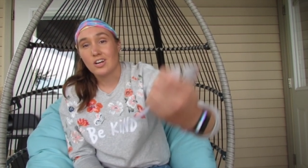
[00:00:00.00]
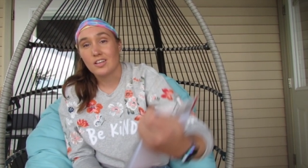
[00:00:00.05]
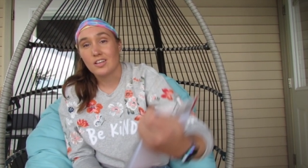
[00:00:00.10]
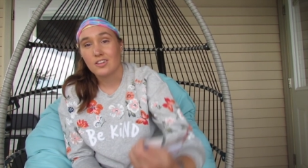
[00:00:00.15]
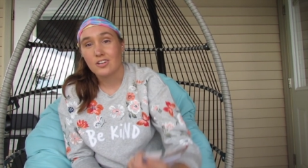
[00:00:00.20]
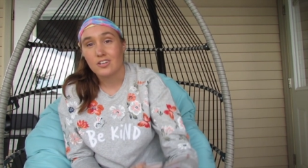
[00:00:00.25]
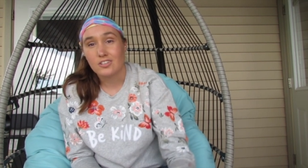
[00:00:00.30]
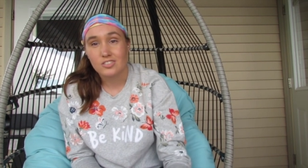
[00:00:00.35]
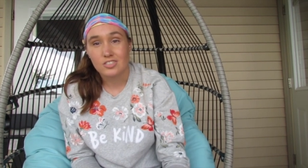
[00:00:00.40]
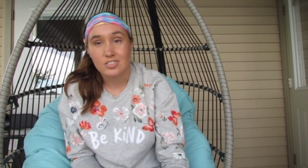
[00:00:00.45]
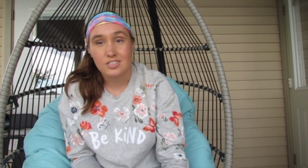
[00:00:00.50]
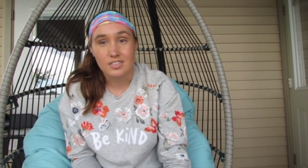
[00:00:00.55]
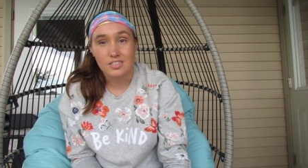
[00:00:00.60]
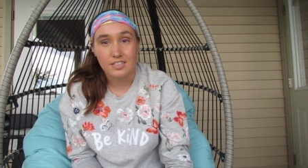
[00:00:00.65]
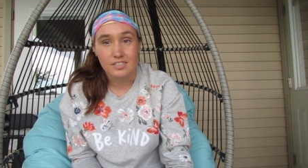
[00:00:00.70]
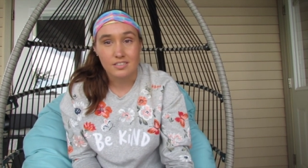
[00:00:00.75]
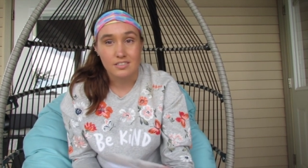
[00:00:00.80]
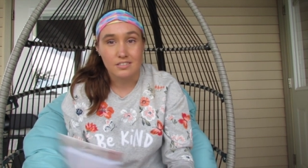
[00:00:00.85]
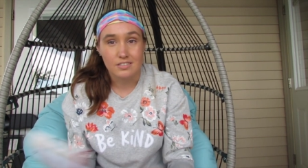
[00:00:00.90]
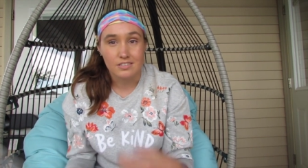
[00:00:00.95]
other just
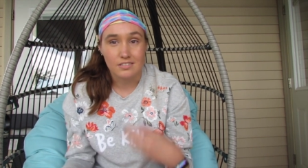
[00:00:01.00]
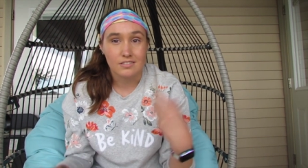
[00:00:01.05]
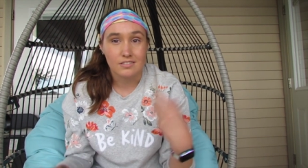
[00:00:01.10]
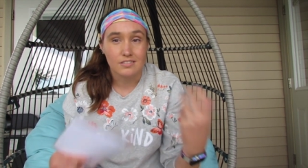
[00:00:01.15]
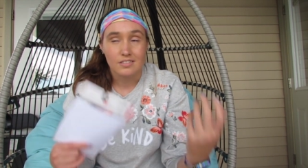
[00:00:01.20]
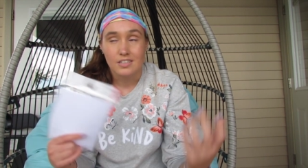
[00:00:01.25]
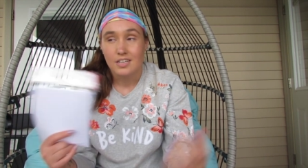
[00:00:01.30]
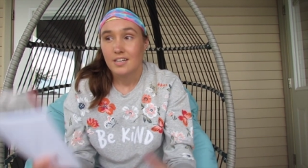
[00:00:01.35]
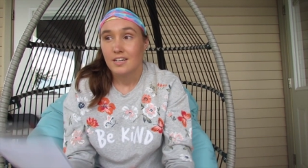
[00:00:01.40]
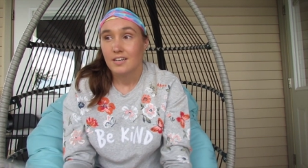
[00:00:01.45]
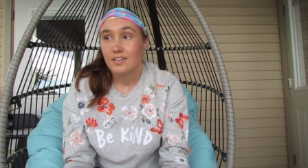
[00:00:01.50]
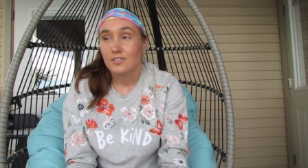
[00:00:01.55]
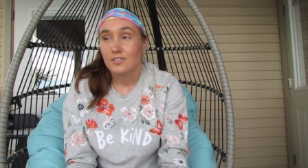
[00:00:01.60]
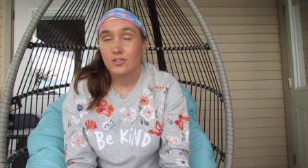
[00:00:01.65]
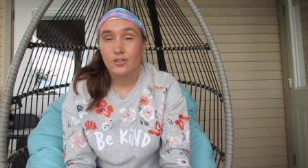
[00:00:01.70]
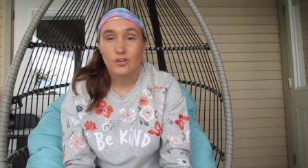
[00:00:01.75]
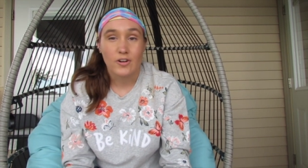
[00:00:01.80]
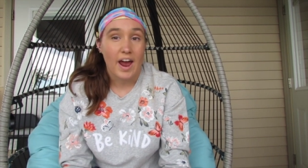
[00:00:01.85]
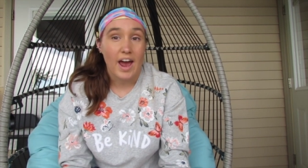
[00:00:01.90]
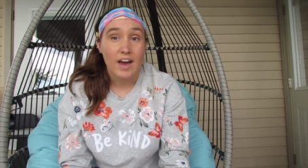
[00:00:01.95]
little
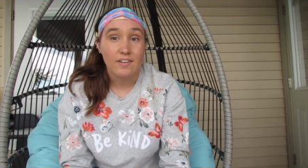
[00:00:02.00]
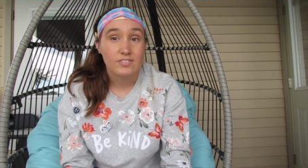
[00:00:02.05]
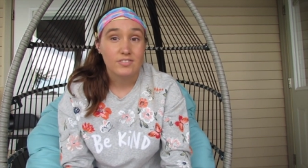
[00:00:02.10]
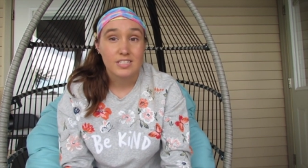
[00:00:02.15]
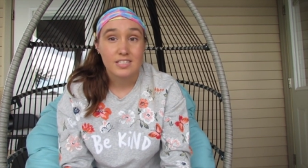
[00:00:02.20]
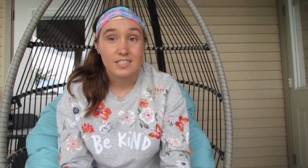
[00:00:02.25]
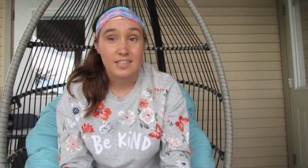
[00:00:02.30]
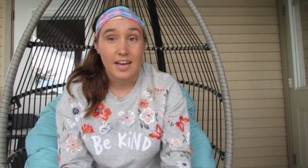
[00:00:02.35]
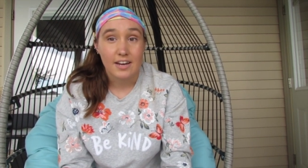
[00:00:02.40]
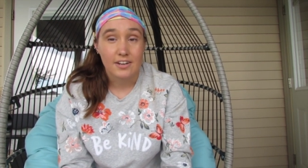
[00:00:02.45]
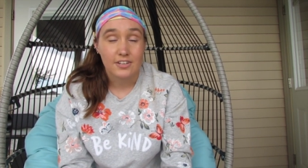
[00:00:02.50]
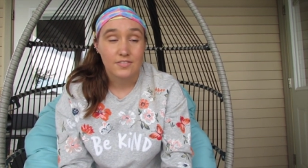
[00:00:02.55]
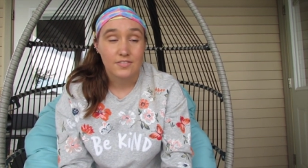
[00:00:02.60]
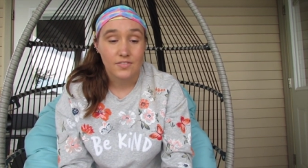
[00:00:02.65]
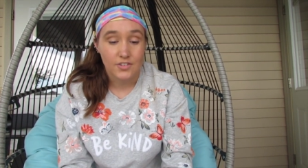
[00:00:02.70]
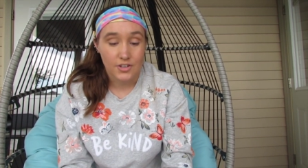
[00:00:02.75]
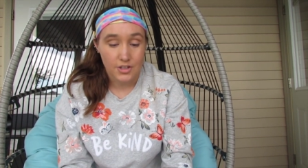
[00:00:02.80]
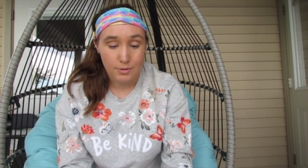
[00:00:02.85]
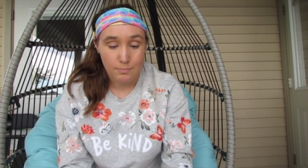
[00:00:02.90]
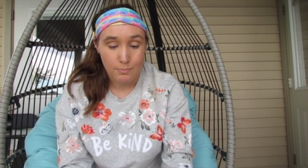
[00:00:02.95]
crafts that could
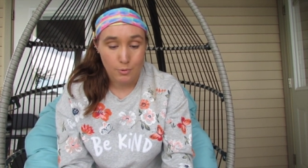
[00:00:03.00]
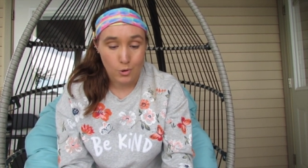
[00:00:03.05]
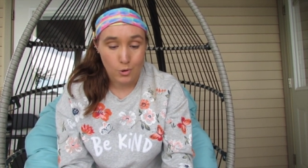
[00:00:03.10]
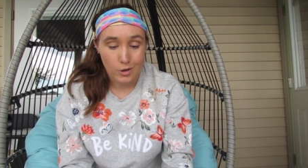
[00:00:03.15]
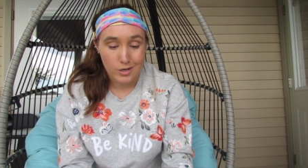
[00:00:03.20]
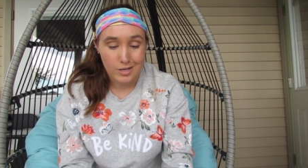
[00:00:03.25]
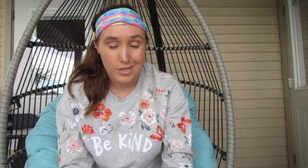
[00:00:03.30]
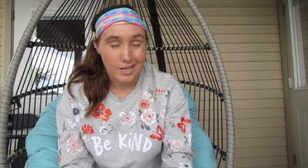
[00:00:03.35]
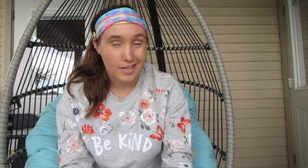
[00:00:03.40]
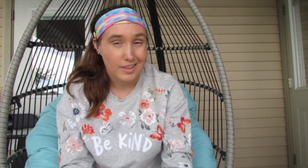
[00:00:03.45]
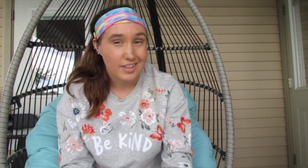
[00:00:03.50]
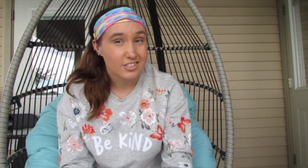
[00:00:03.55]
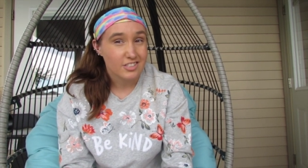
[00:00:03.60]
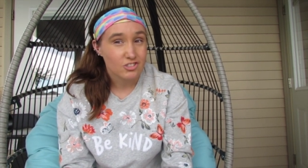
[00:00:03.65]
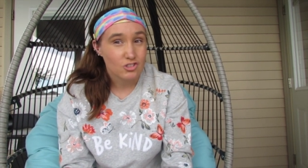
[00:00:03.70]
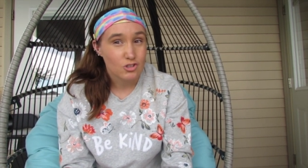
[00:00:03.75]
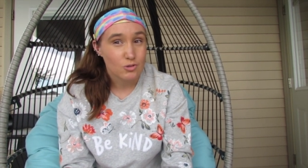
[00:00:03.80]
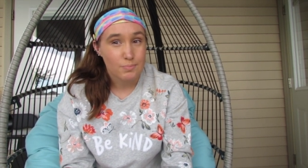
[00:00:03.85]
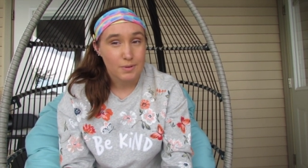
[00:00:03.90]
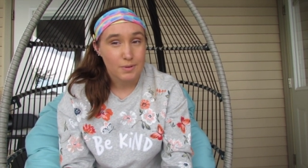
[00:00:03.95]
fill the board. Nothing too